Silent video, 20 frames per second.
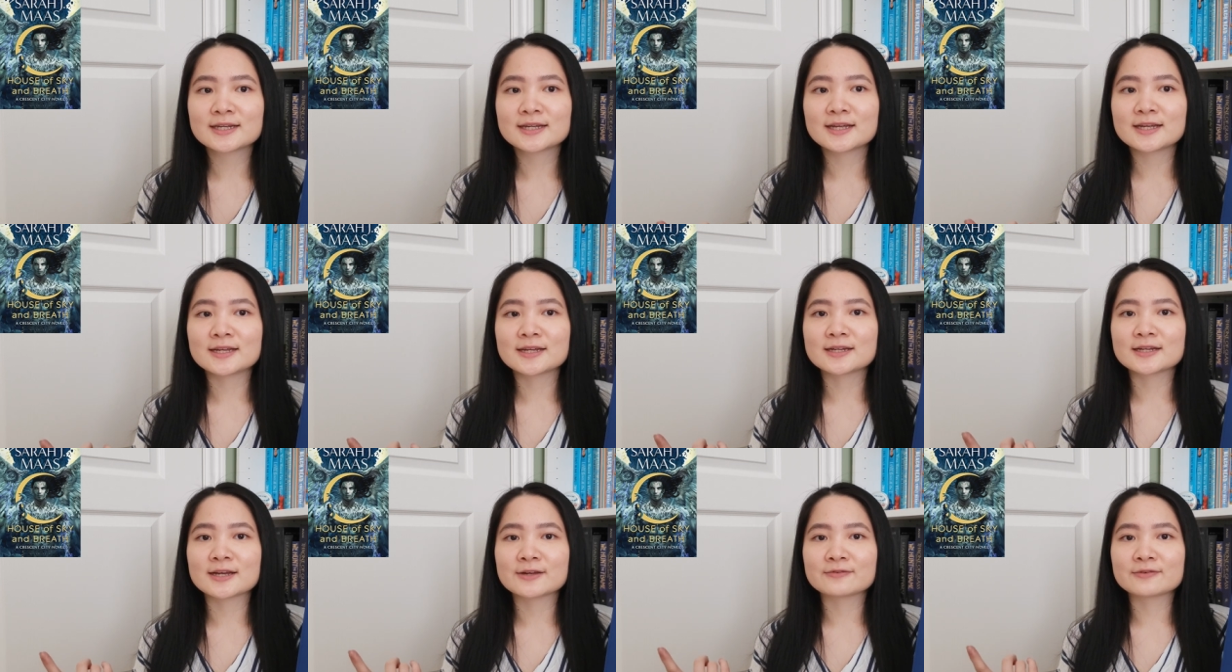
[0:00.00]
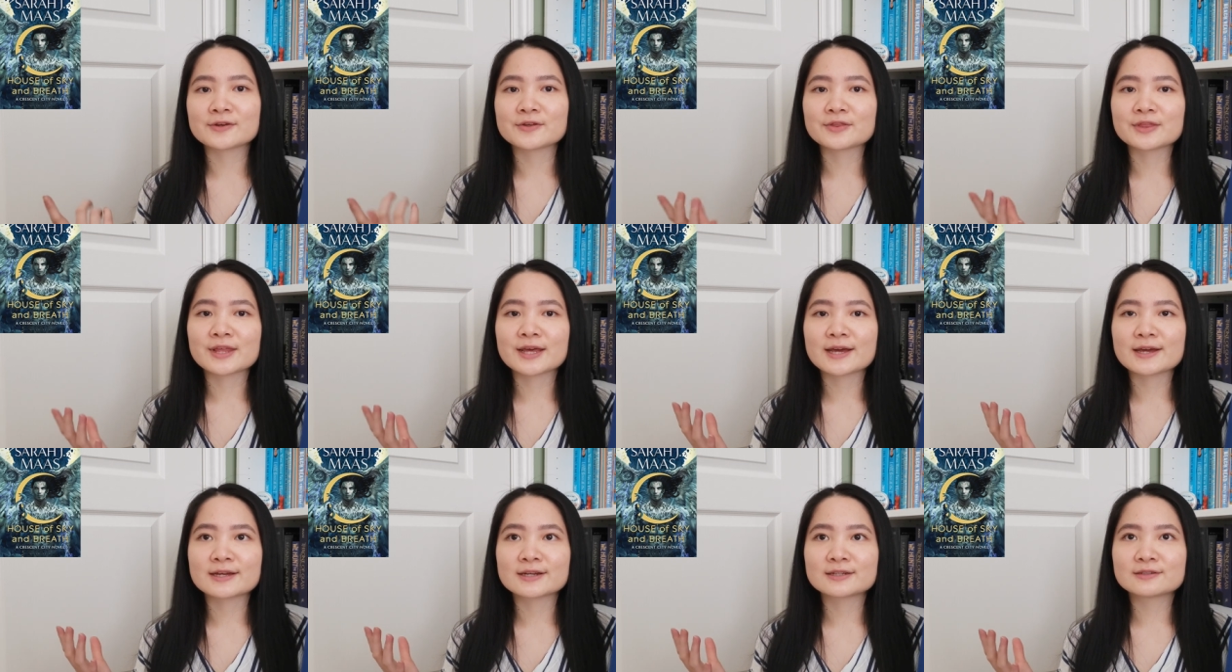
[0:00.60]
And I felt
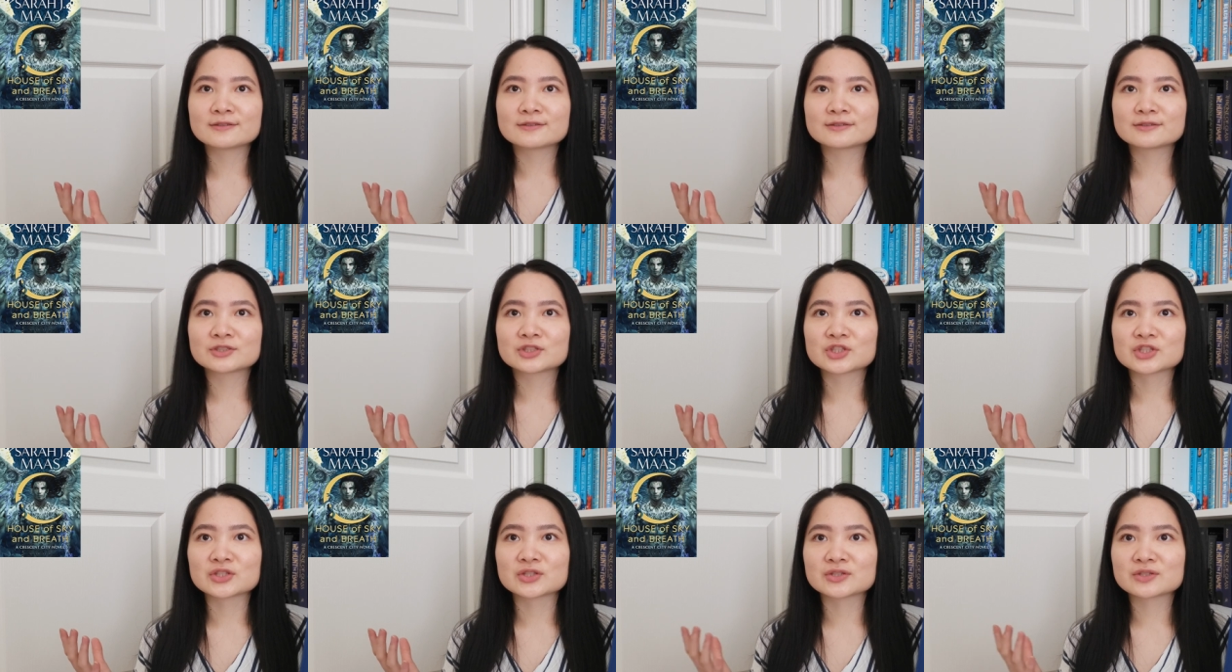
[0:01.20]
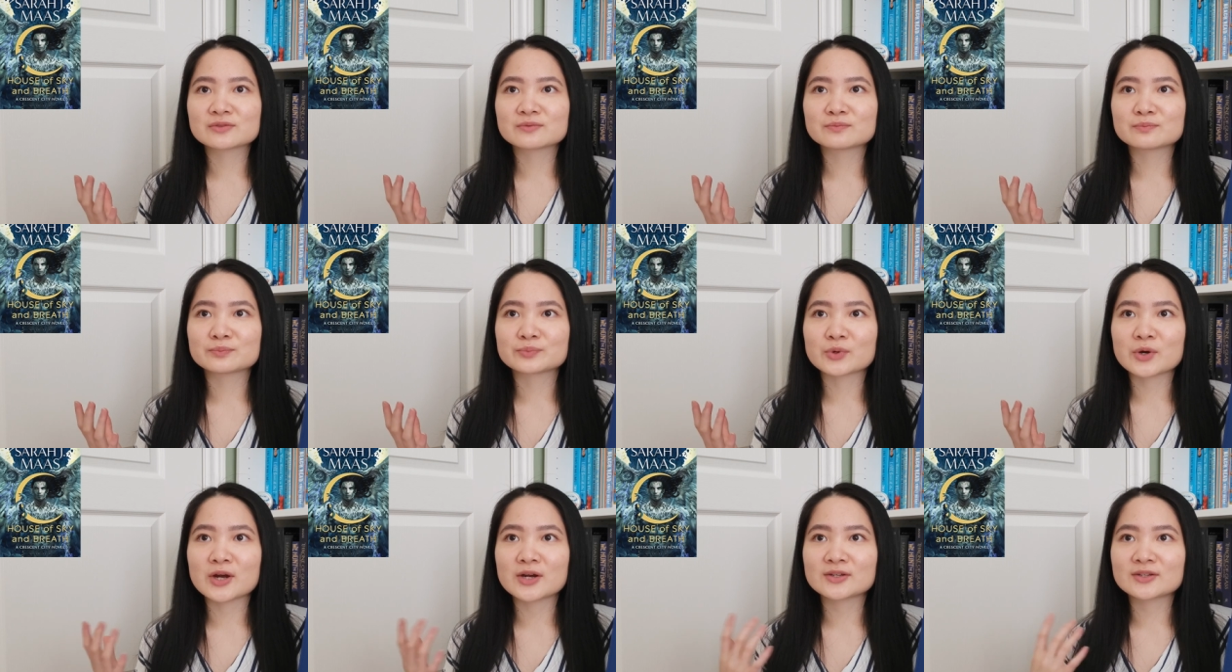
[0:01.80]
that just
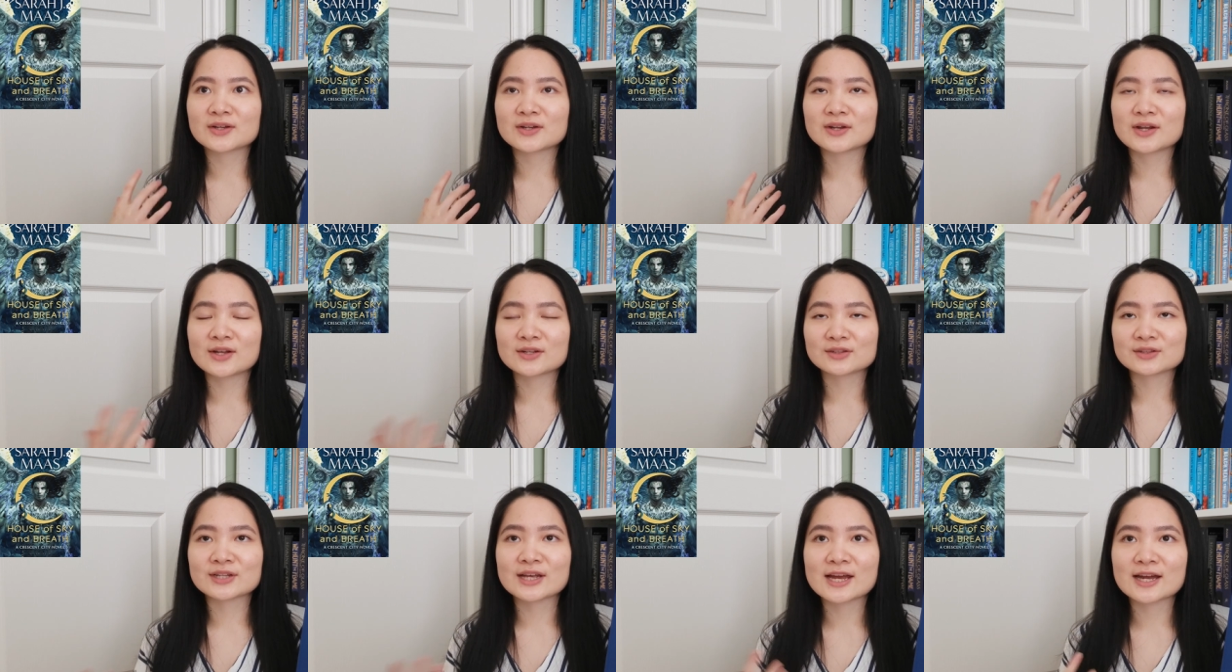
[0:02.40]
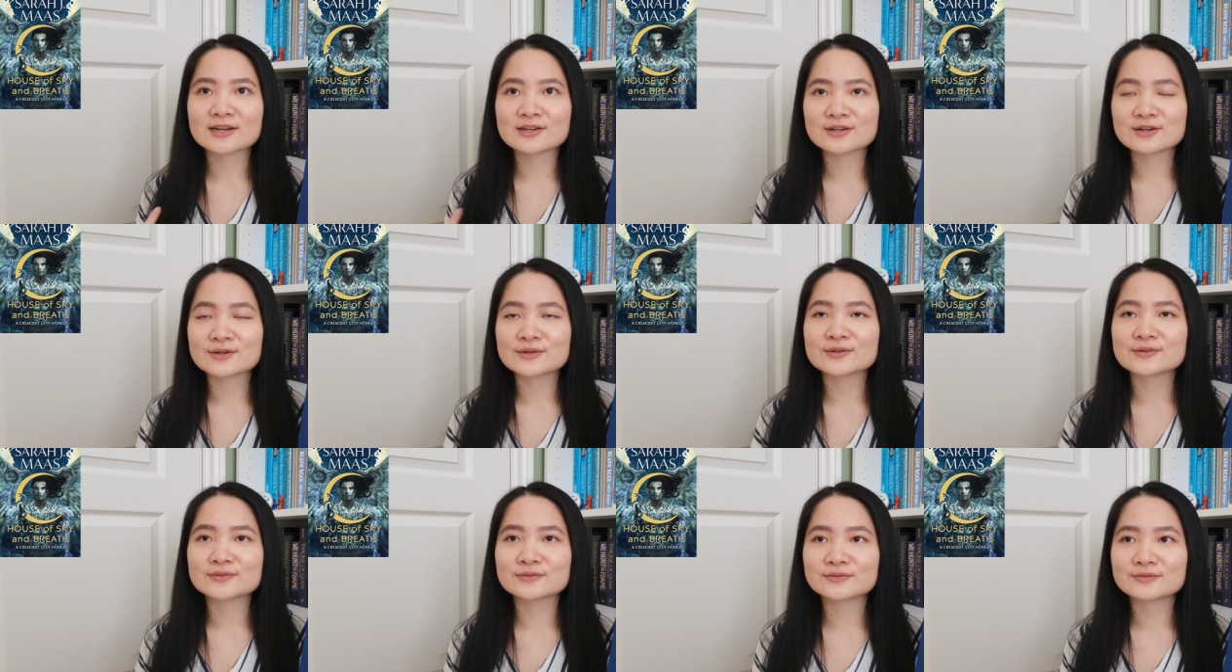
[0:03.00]
brought a lack
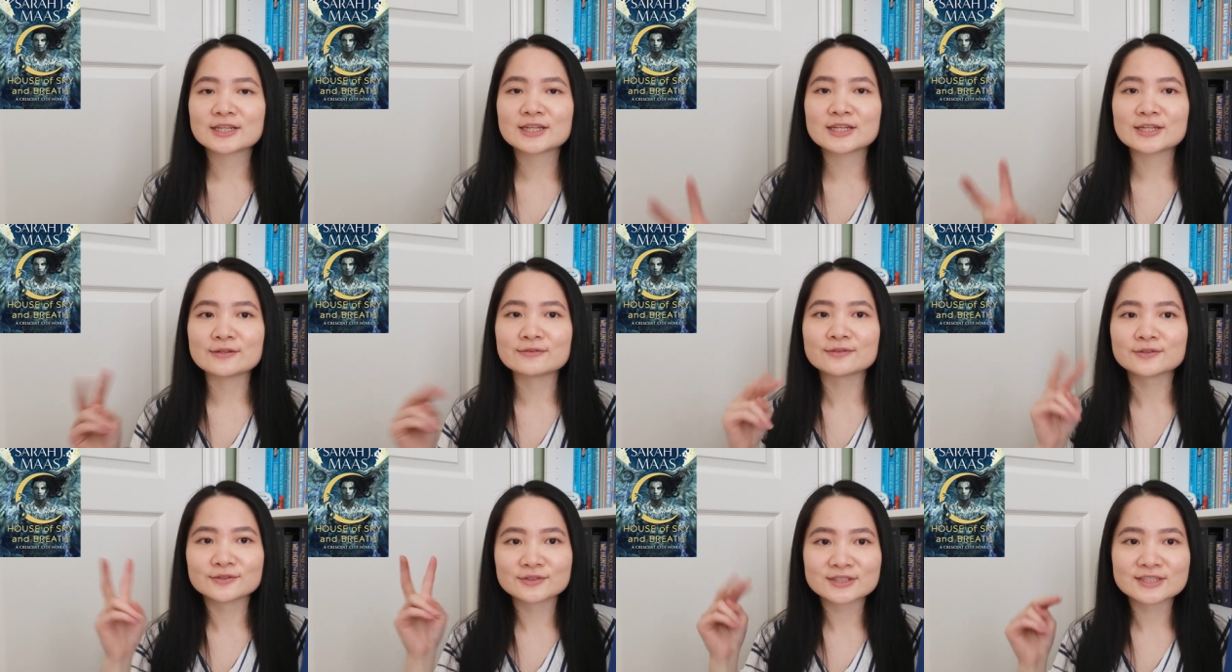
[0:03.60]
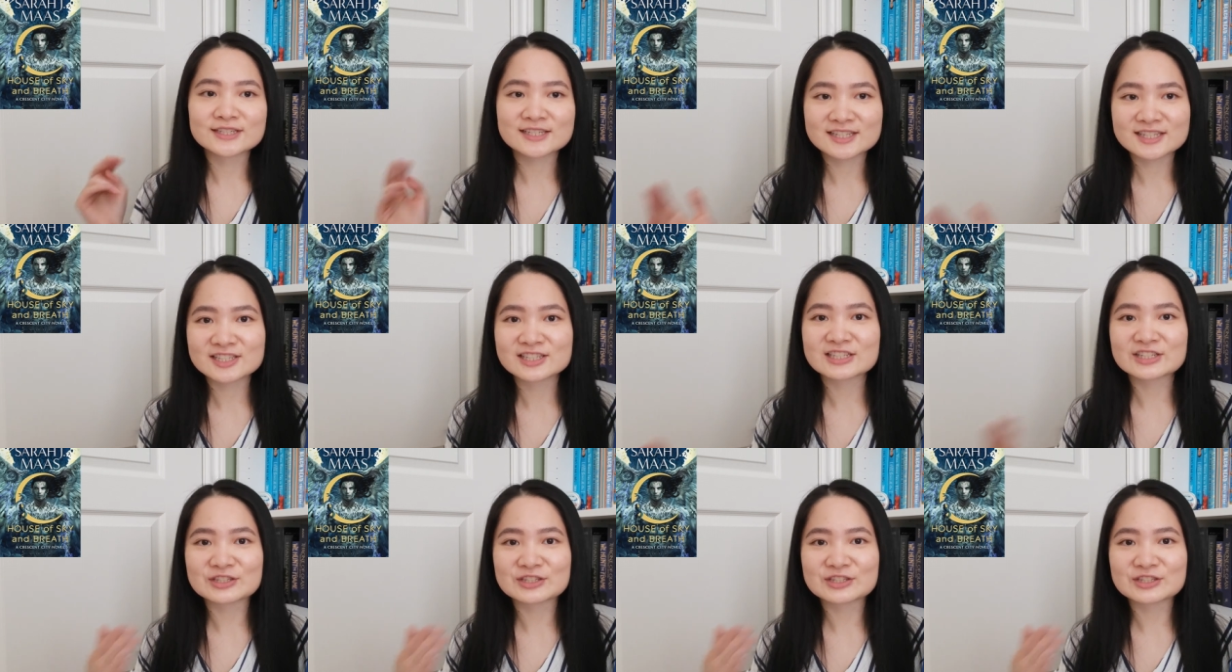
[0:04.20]
of evilness